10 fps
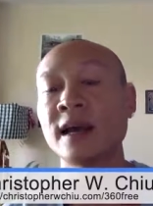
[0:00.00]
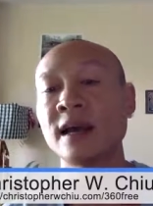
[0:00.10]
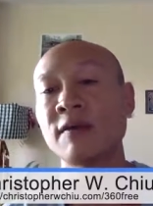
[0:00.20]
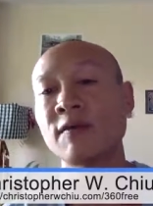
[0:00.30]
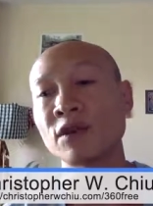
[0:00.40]

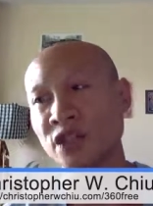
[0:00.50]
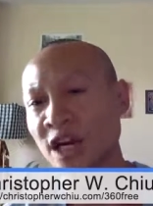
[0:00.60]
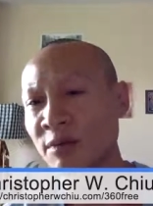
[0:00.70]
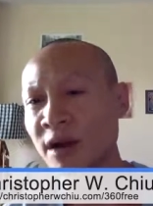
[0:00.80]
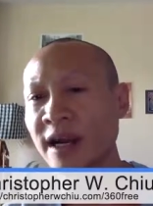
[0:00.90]
uh, for a
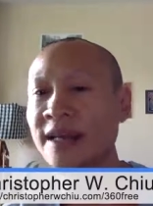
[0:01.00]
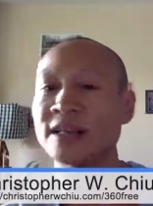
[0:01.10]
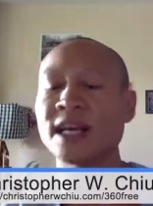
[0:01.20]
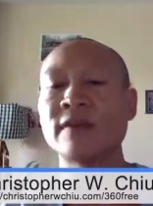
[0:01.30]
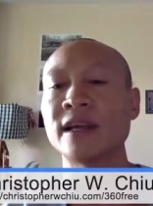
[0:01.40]
check mark, I
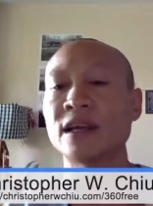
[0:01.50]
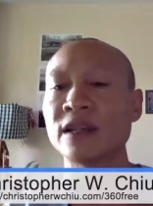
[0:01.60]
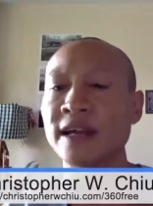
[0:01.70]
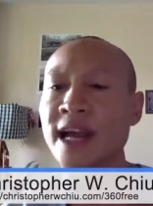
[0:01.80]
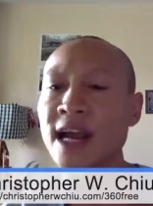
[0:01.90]
need to have like
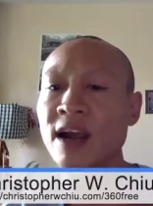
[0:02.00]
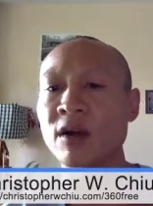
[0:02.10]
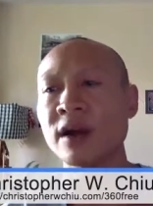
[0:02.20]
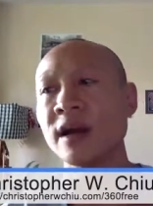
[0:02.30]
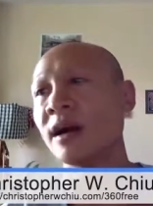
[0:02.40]
clean
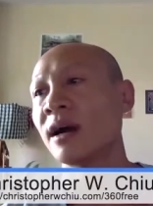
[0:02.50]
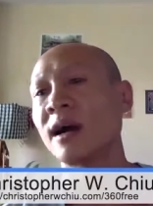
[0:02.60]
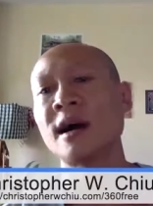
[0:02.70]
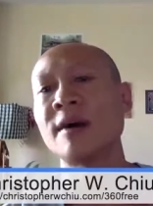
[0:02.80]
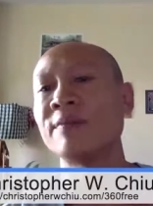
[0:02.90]
air,
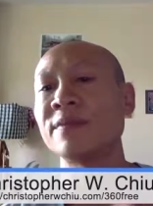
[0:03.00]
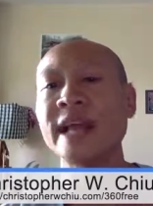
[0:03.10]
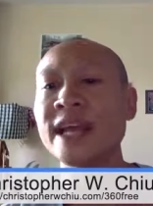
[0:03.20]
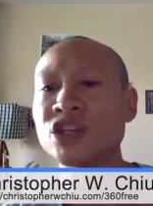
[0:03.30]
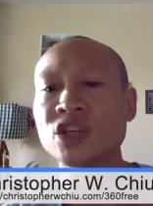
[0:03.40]
uh,
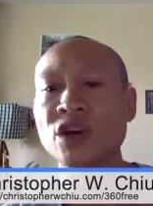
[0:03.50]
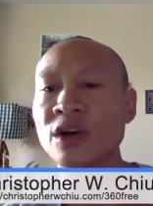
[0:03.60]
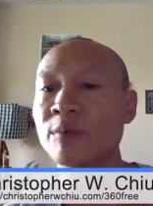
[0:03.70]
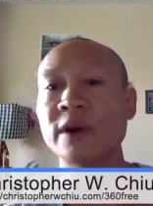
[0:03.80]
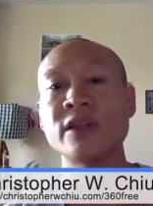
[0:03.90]

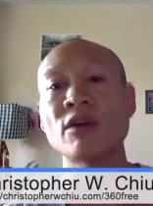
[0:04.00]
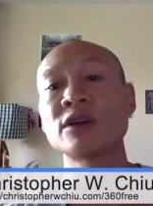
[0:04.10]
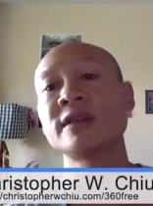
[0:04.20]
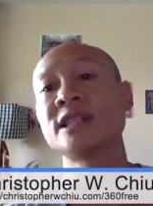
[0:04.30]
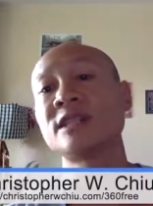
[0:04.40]
nature, but there
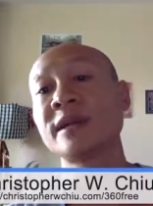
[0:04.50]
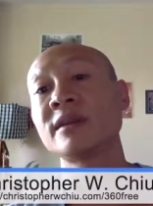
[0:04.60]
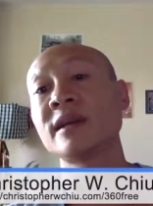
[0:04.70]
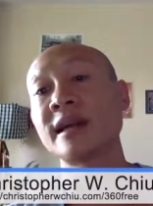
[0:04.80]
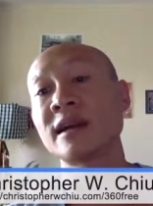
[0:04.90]
also needs to be
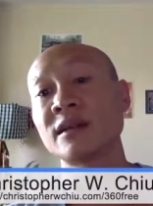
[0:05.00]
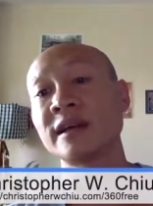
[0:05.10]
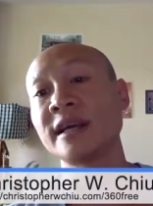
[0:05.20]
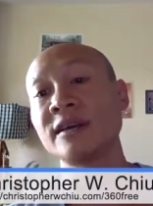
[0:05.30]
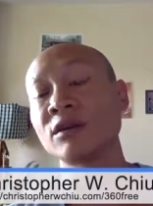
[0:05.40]
like
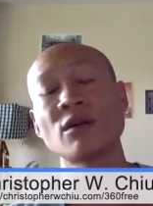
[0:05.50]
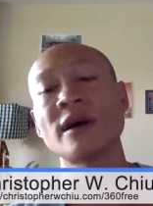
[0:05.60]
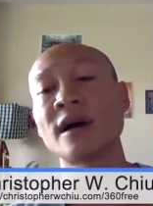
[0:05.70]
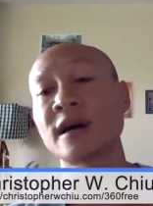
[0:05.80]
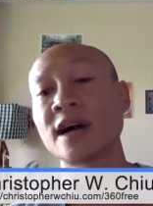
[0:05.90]
clean or a,
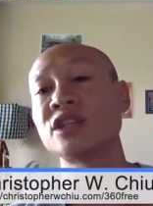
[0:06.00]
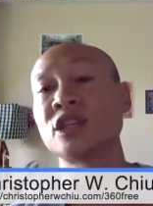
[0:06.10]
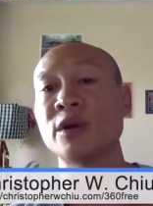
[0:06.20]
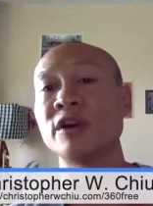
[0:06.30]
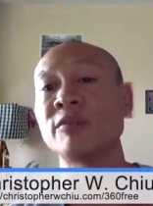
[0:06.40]
a
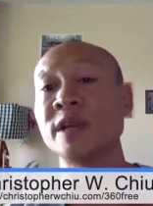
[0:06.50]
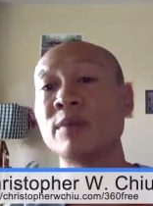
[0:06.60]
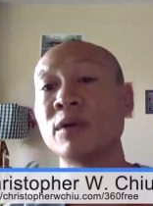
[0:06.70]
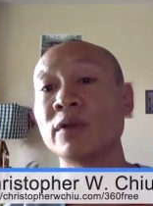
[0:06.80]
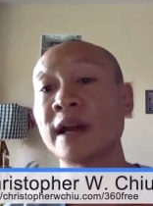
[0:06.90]
conscious community of
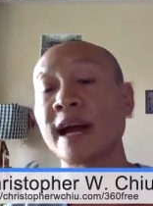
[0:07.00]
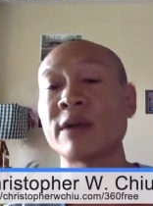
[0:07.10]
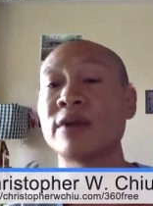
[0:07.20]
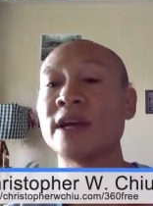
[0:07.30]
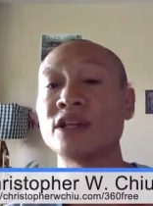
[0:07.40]
people that I
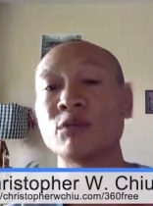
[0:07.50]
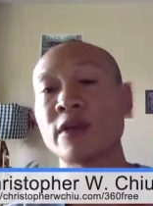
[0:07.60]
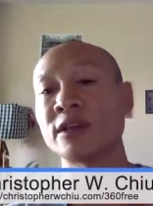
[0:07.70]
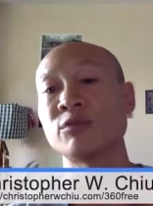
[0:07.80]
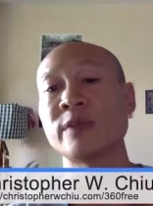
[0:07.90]
can relate to,
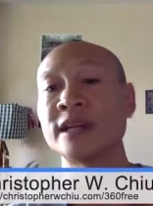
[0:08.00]
whether it's through